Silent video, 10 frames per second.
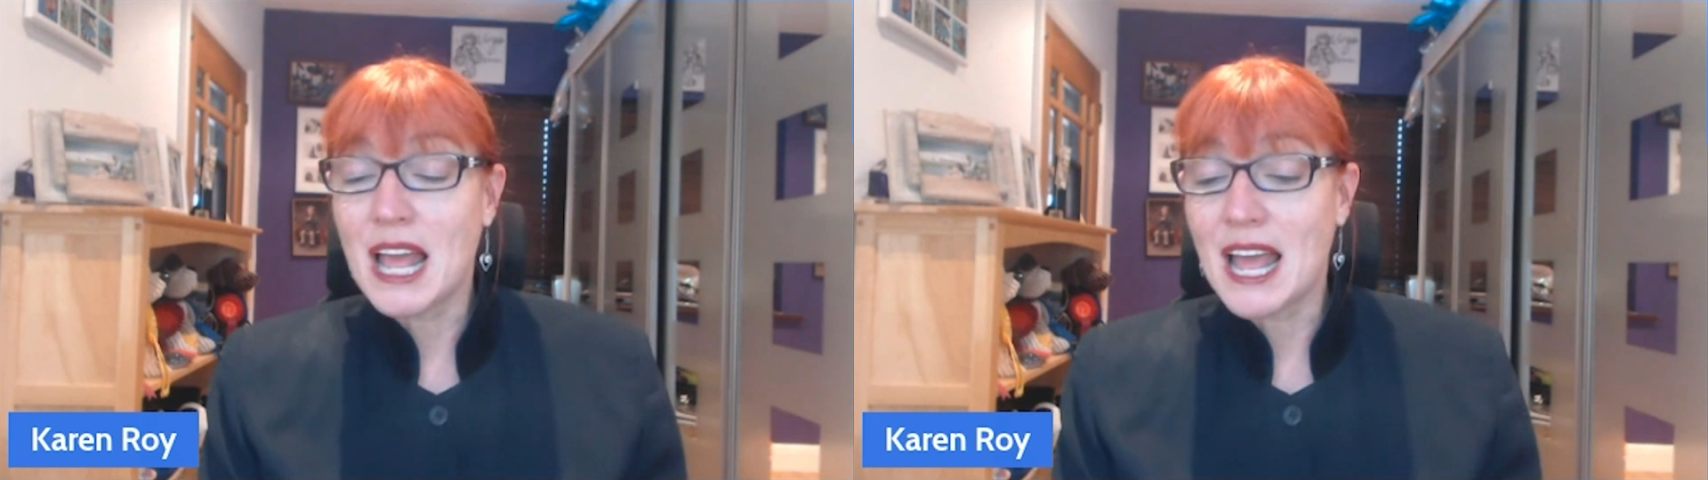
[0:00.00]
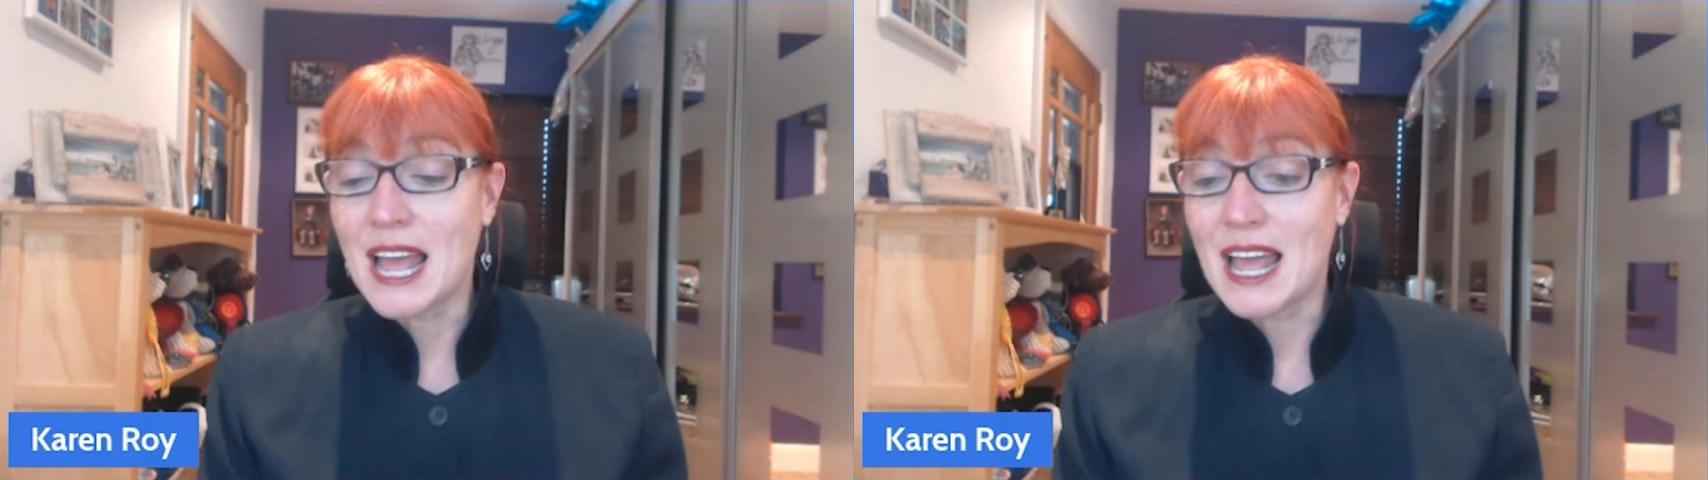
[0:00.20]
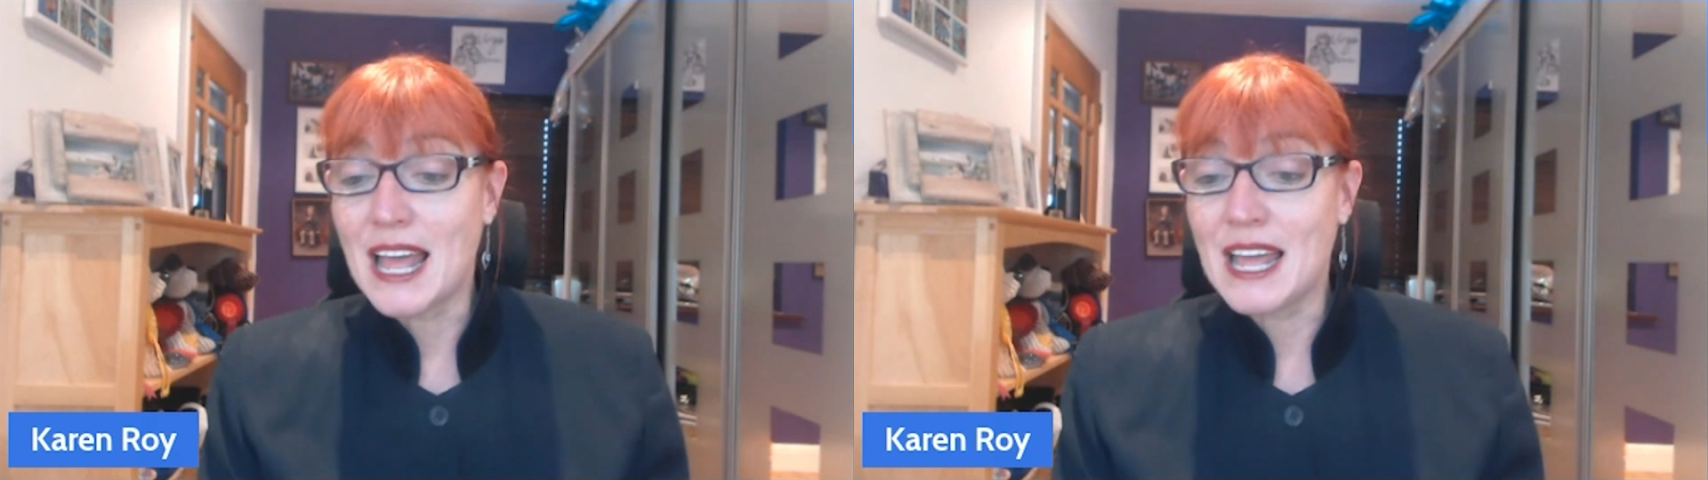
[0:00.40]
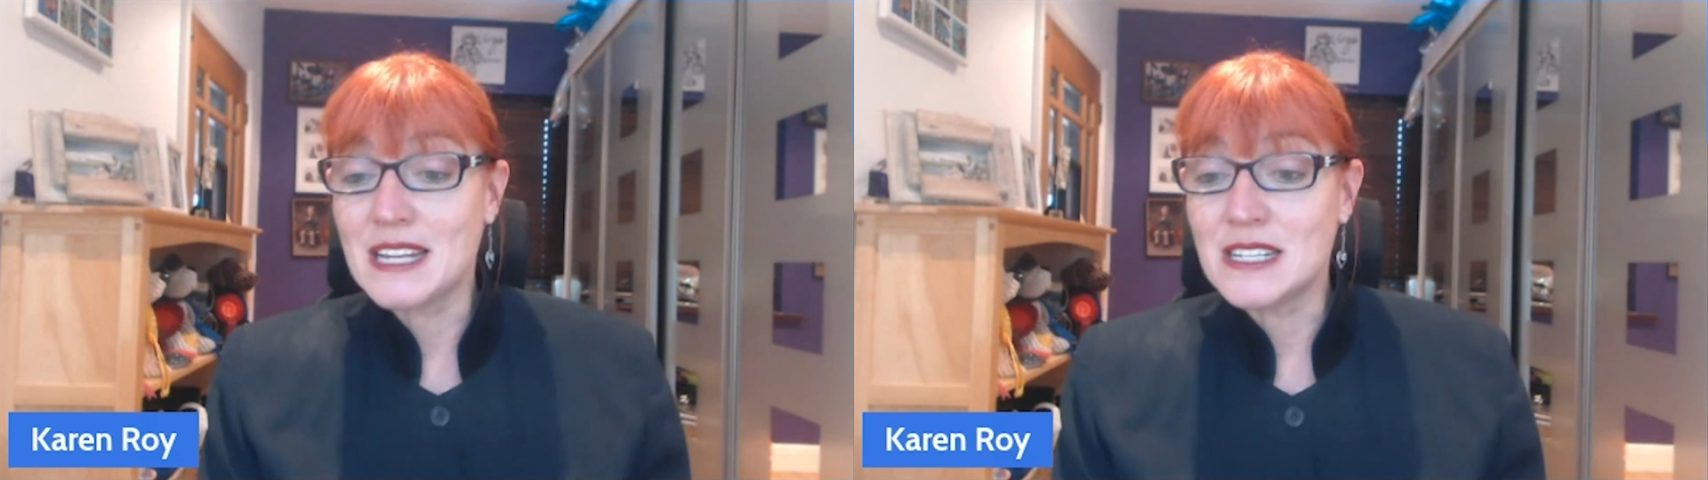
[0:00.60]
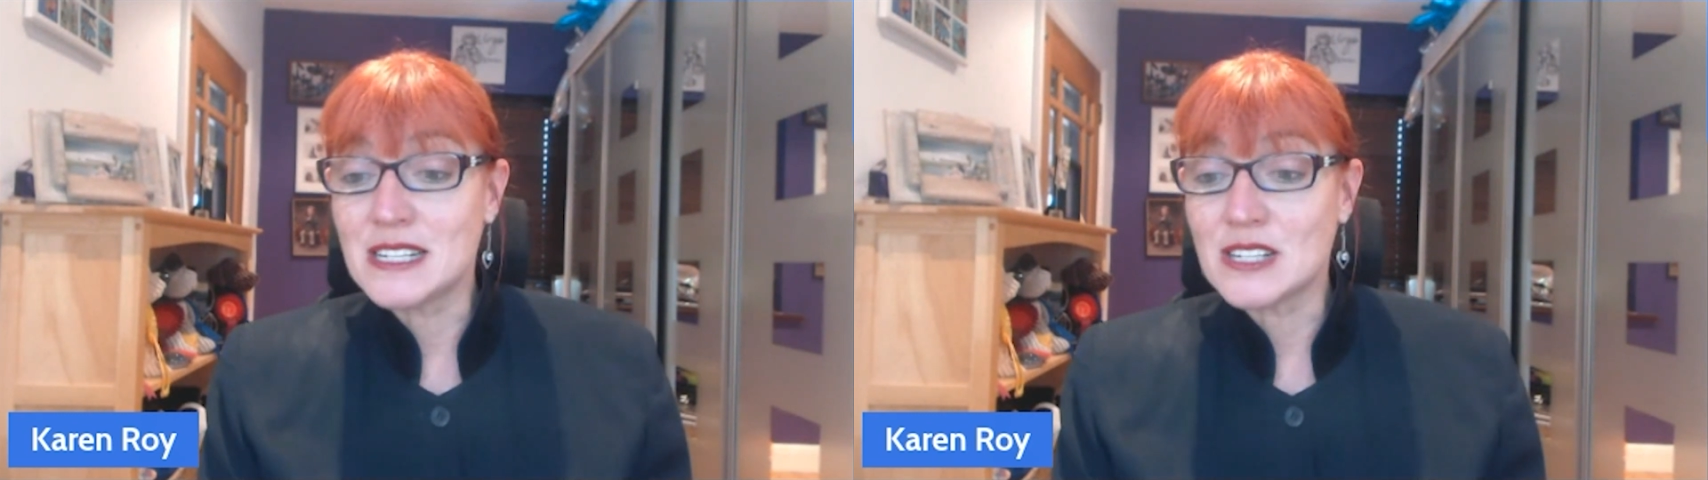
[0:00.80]

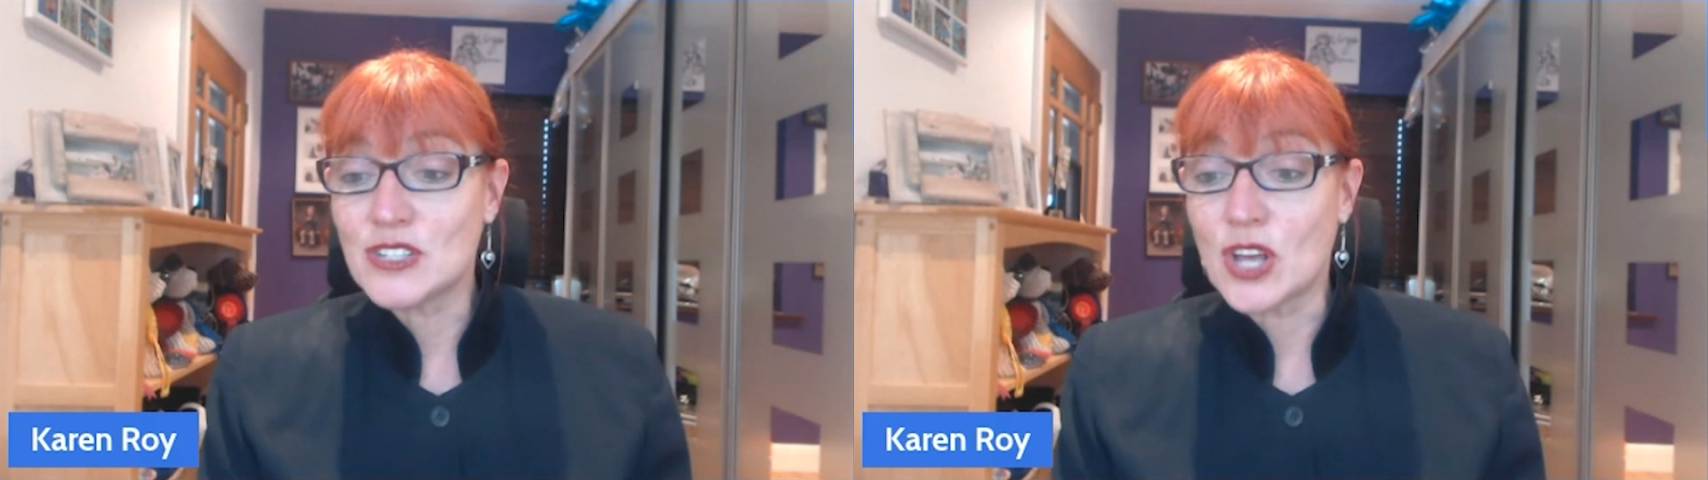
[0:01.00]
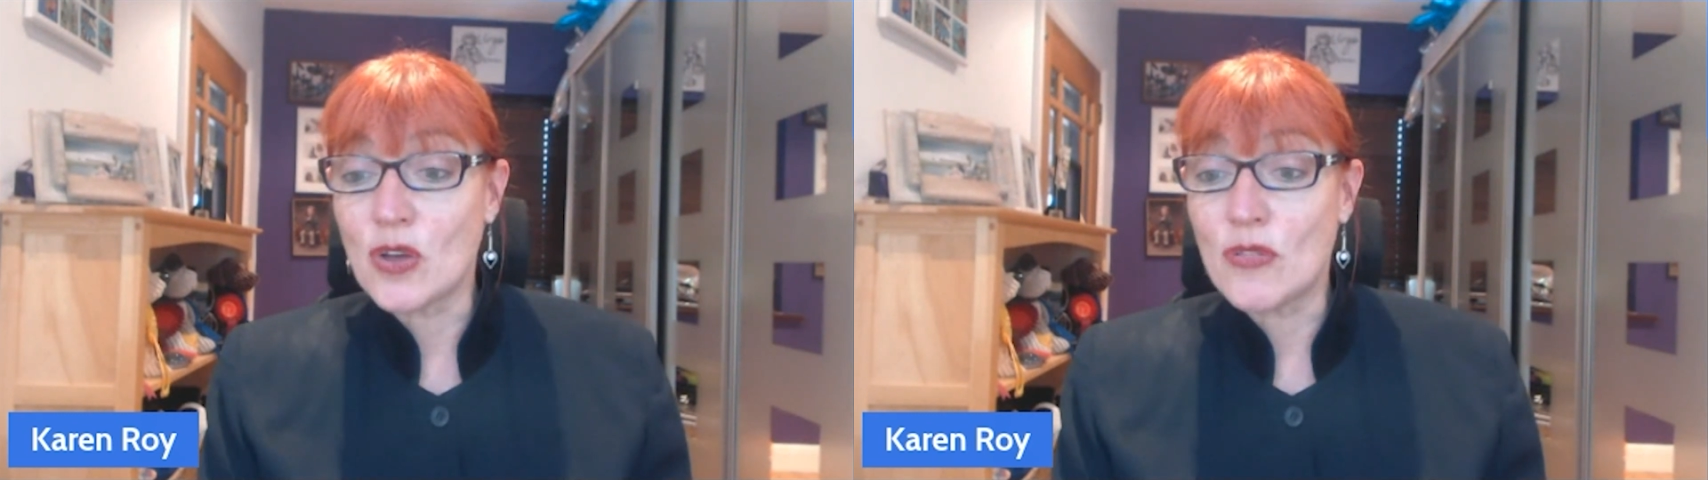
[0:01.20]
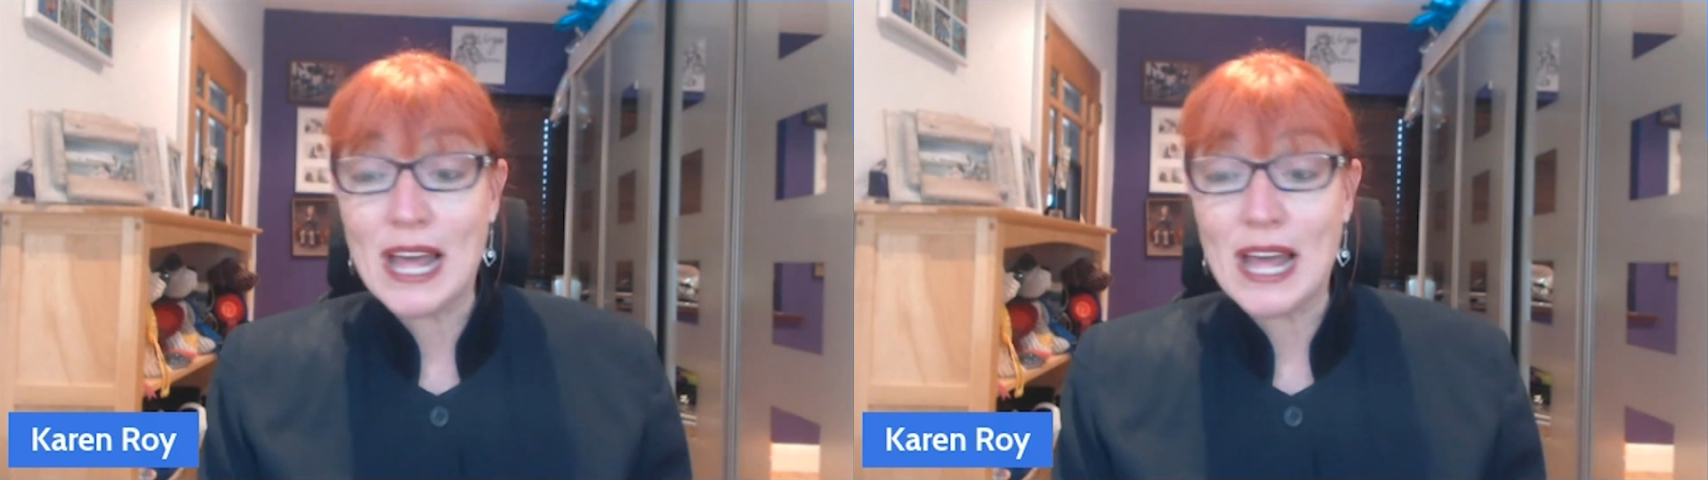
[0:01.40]
And so